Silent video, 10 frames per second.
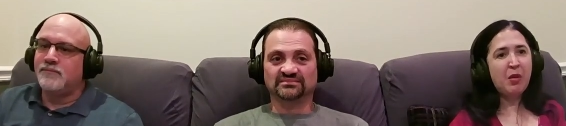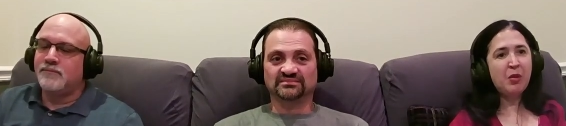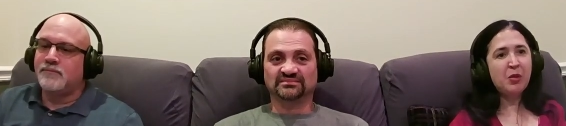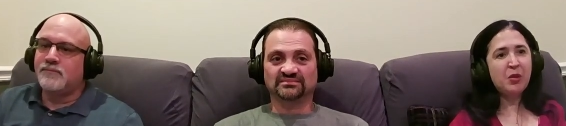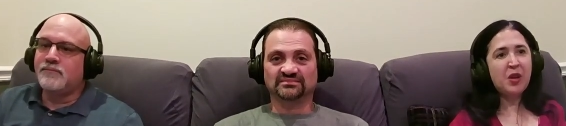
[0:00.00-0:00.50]

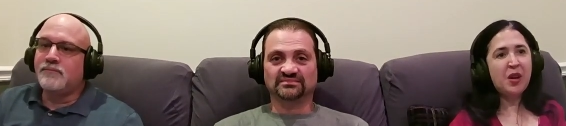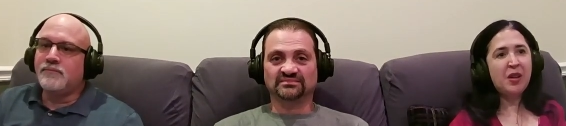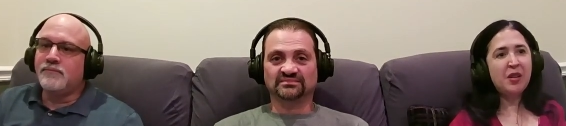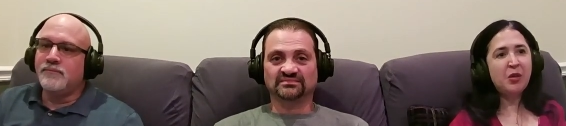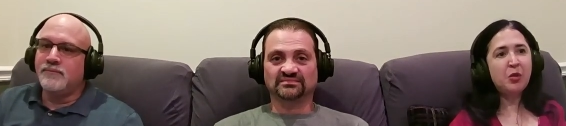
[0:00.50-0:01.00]
Speaker 1: those
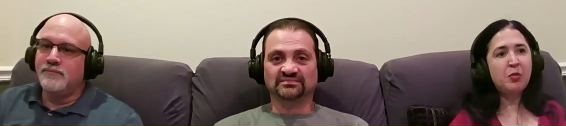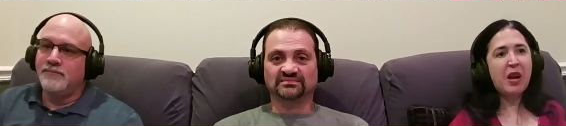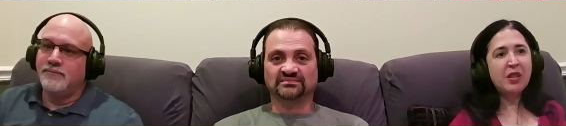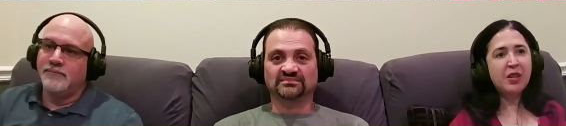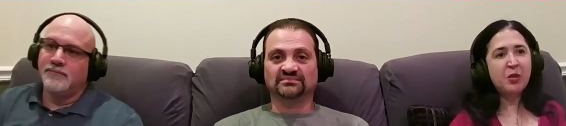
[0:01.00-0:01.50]
uh, those
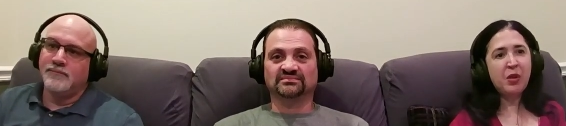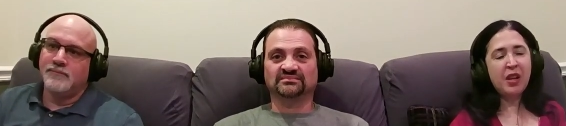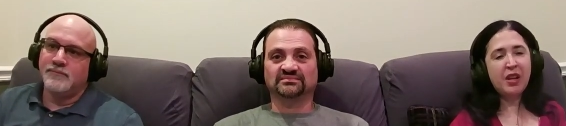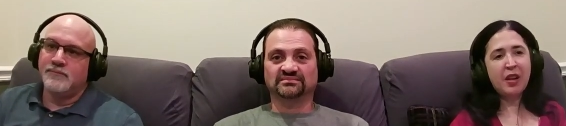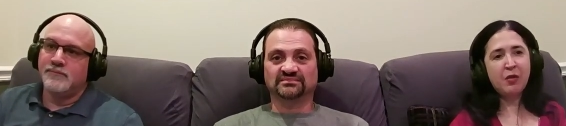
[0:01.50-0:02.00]
boxes we
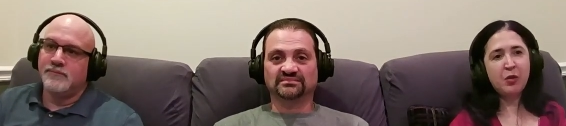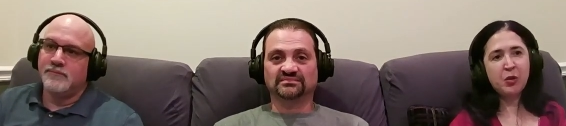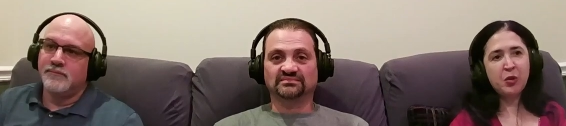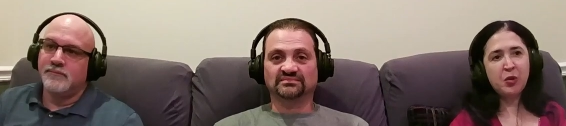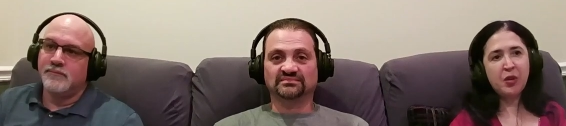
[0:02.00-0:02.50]
had like for
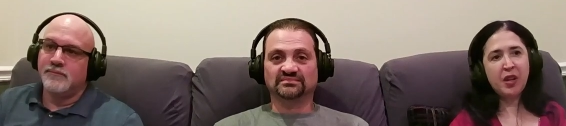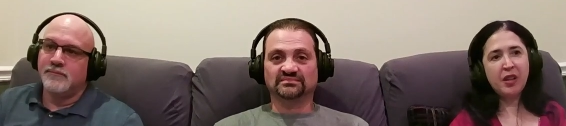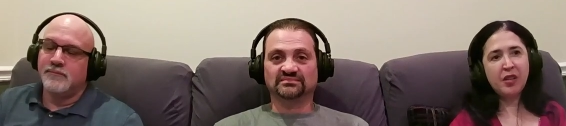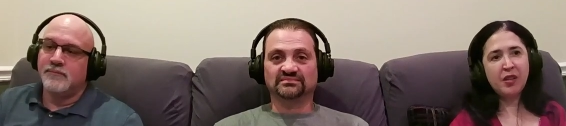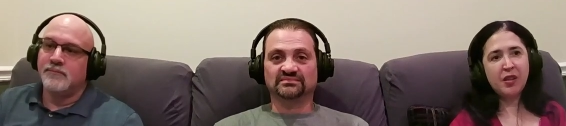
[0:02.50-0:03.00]
school, right?
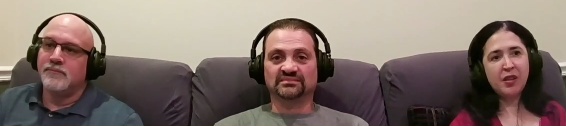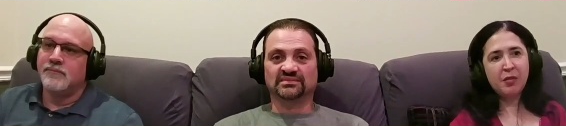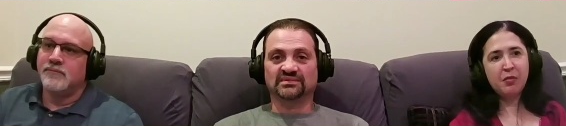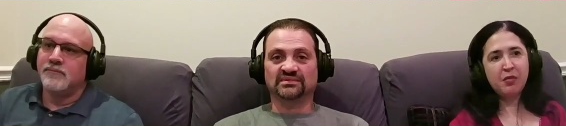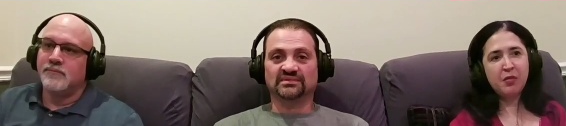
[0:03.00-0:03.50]
Like
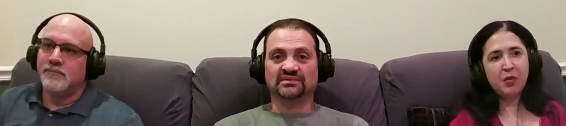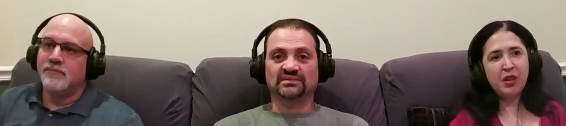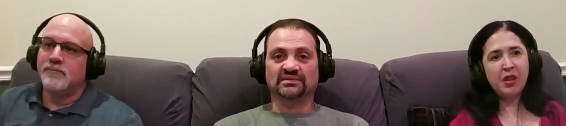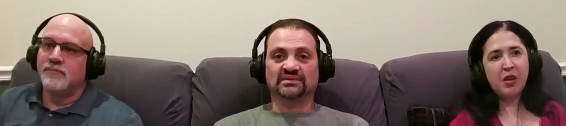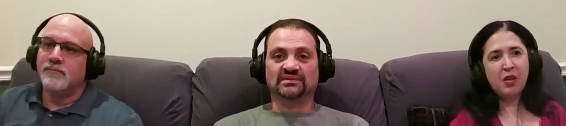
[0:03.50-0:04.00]
the what
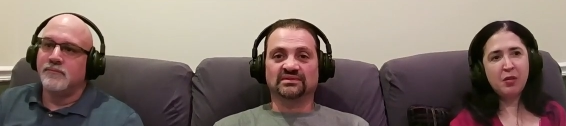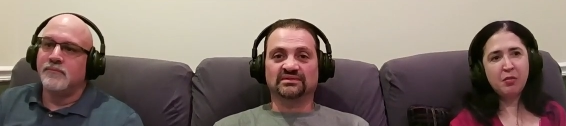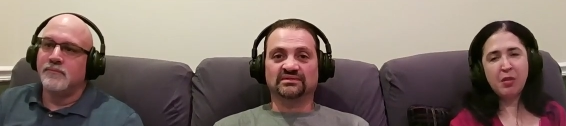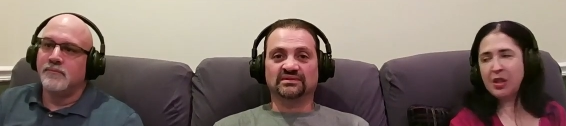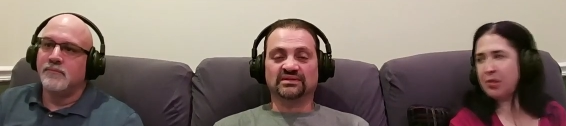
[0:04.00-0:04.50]
do they call them?
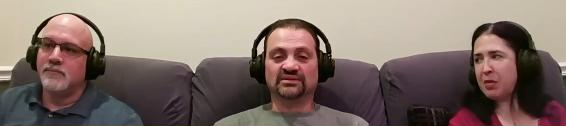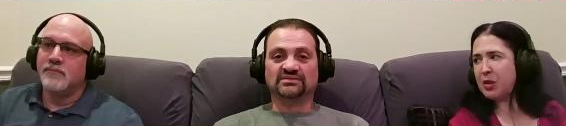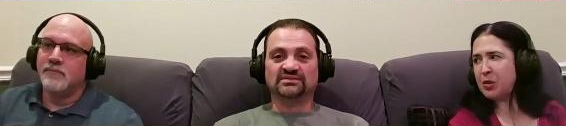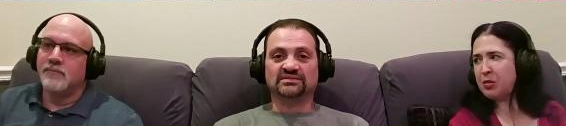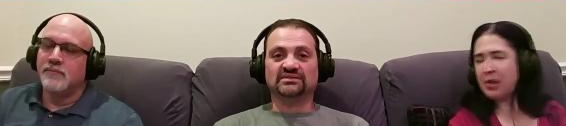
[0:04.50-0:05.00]
Pen looks,
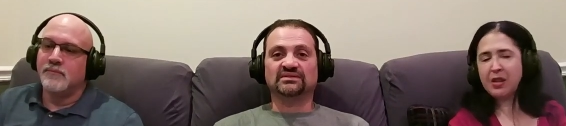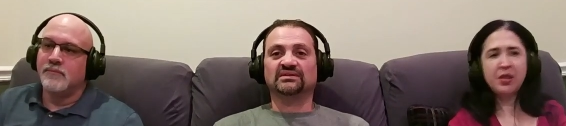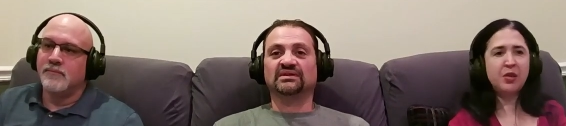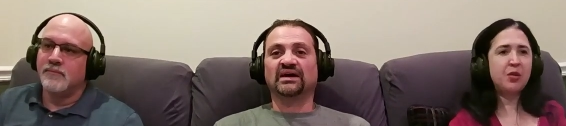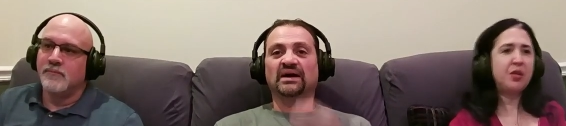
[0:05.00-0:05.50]
pencil
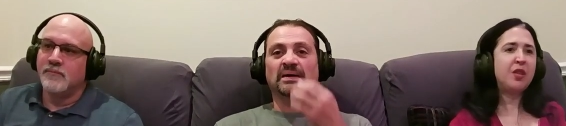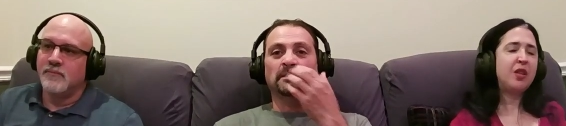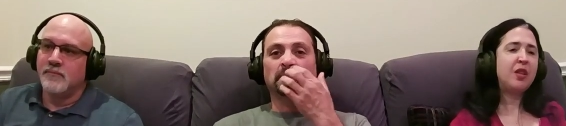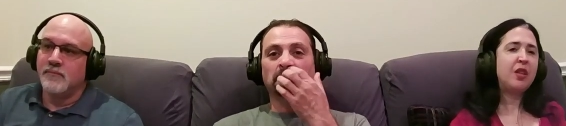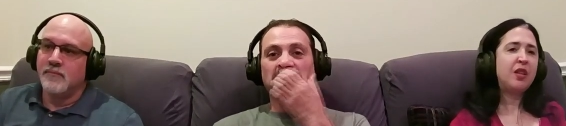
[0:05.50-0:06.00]
boxes. Yeah,
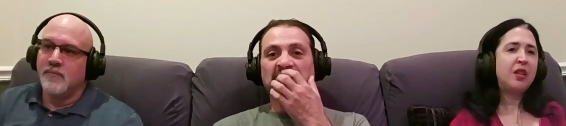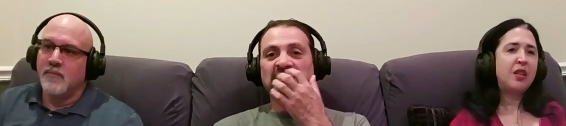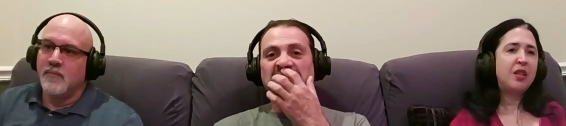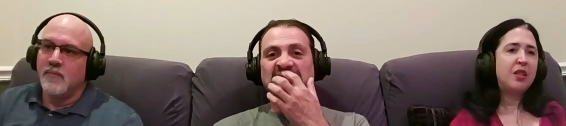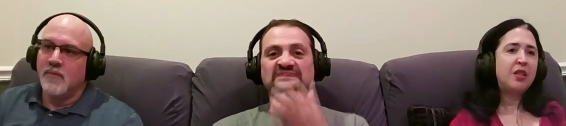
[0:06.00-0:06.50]
Speaker 2: but they
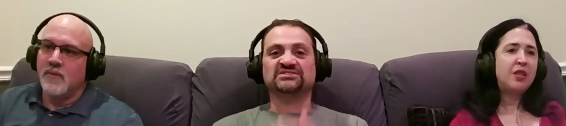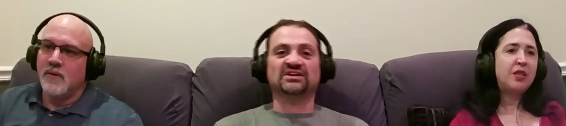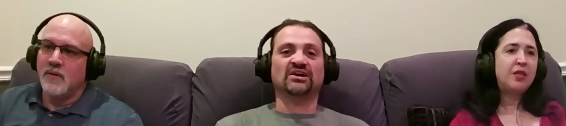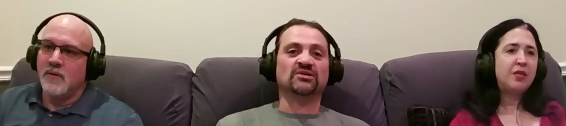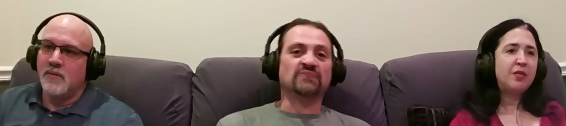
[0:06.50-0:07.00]
looks like a
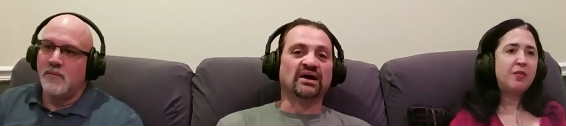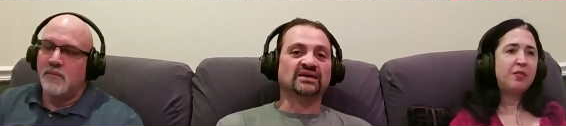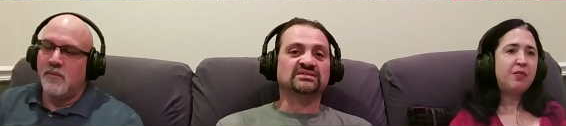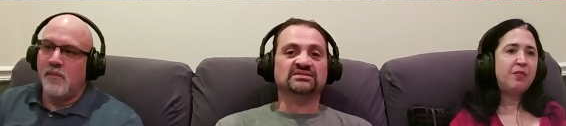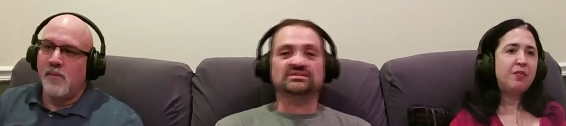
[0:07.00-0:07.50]
cigar
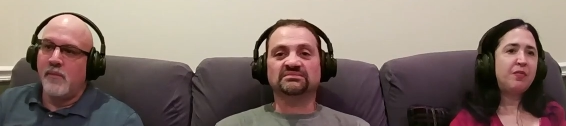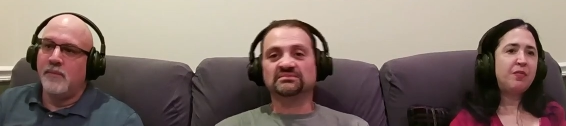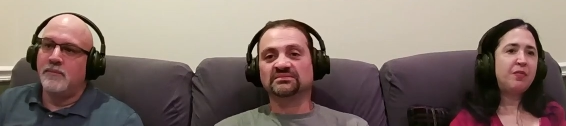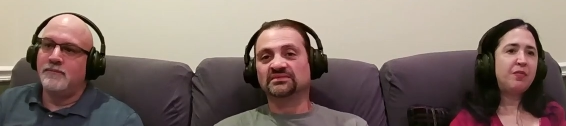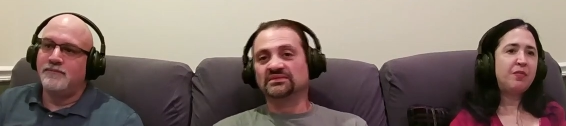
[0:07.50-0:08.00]
box.
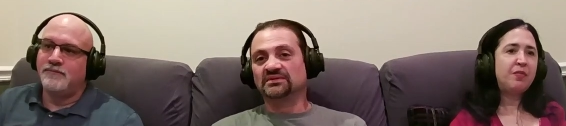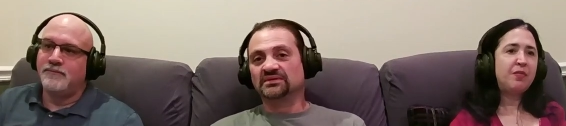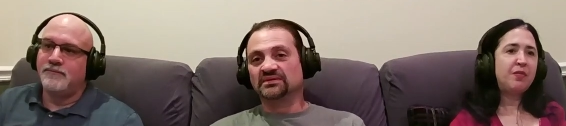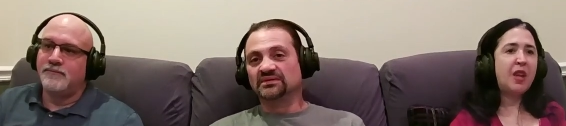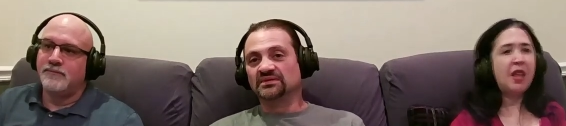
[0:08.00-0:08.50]

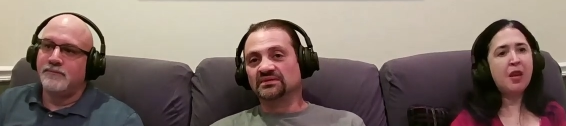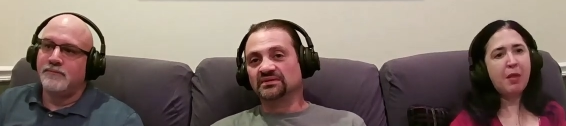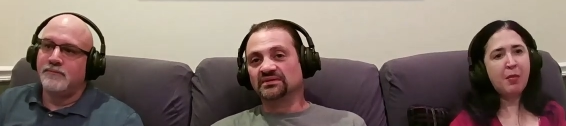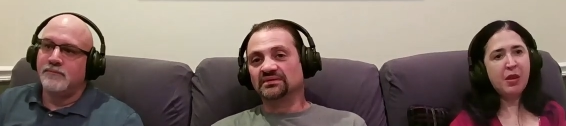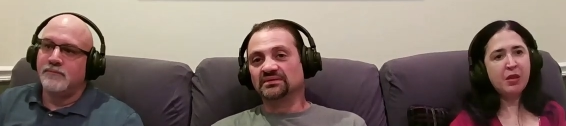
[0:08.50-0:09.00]
Speaker 1: Yeah, that
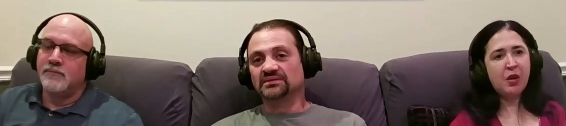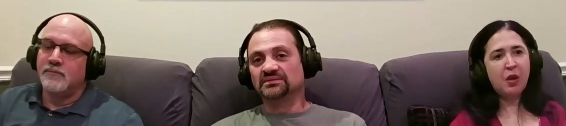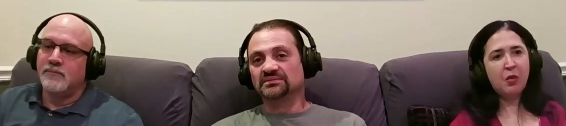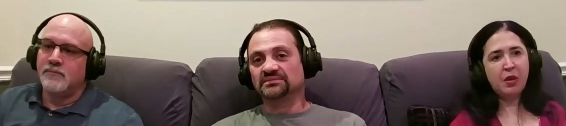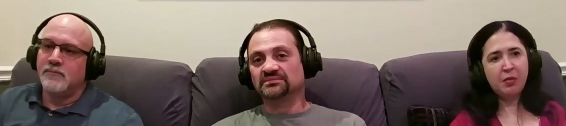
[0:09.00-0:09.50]
might be a
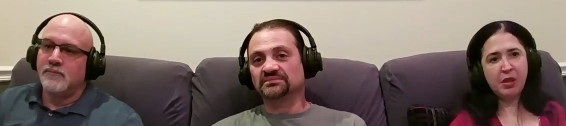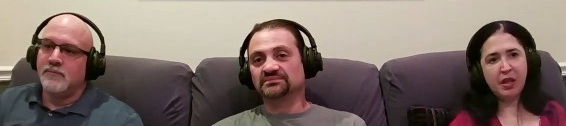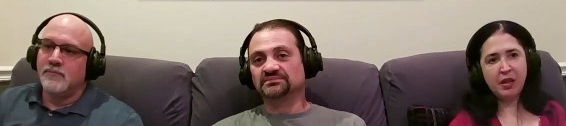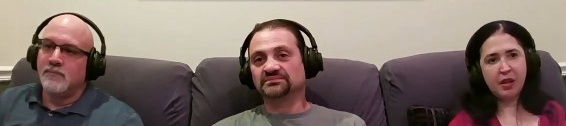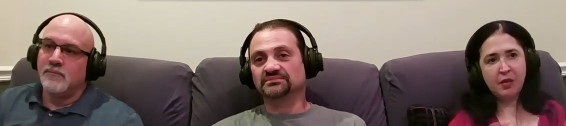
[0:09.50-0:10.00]
cigar one, but
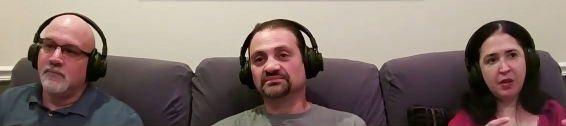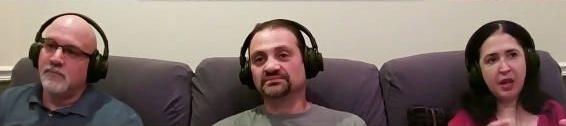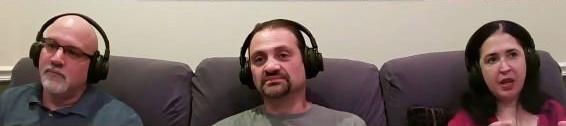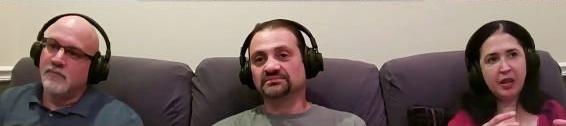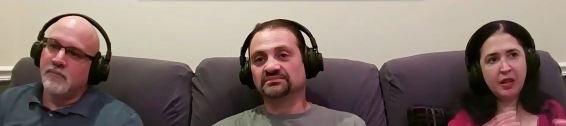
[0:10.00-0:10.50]
they
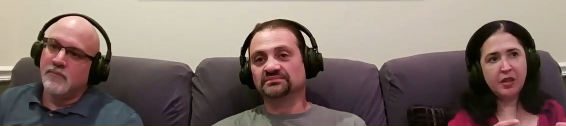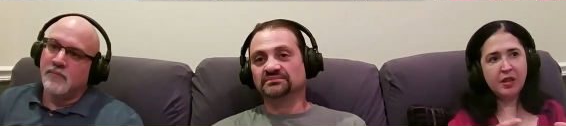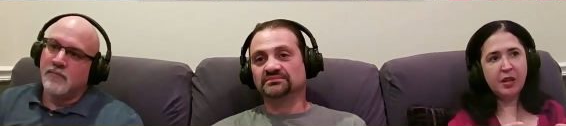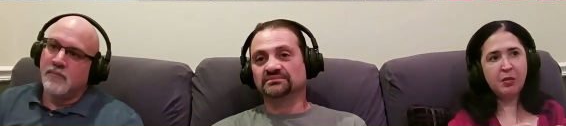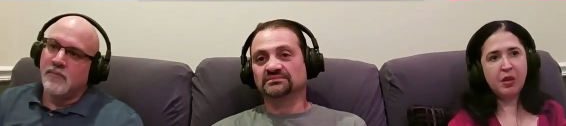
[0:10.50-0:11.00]
definitely had like the
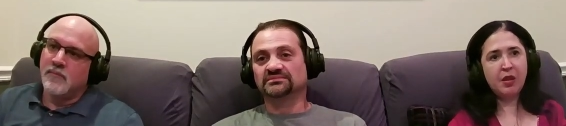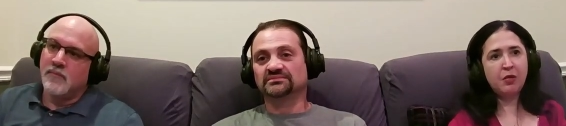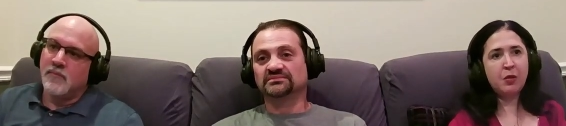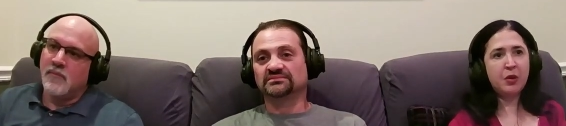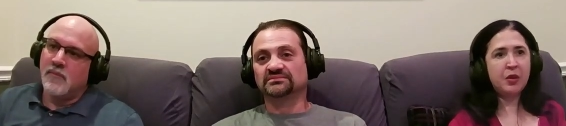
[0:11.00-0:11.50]
same thing
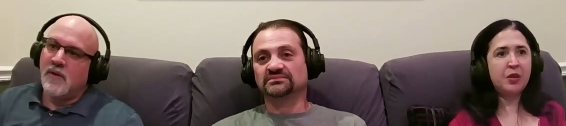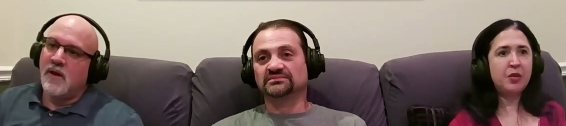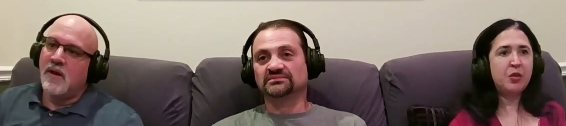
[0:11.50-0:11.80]
for King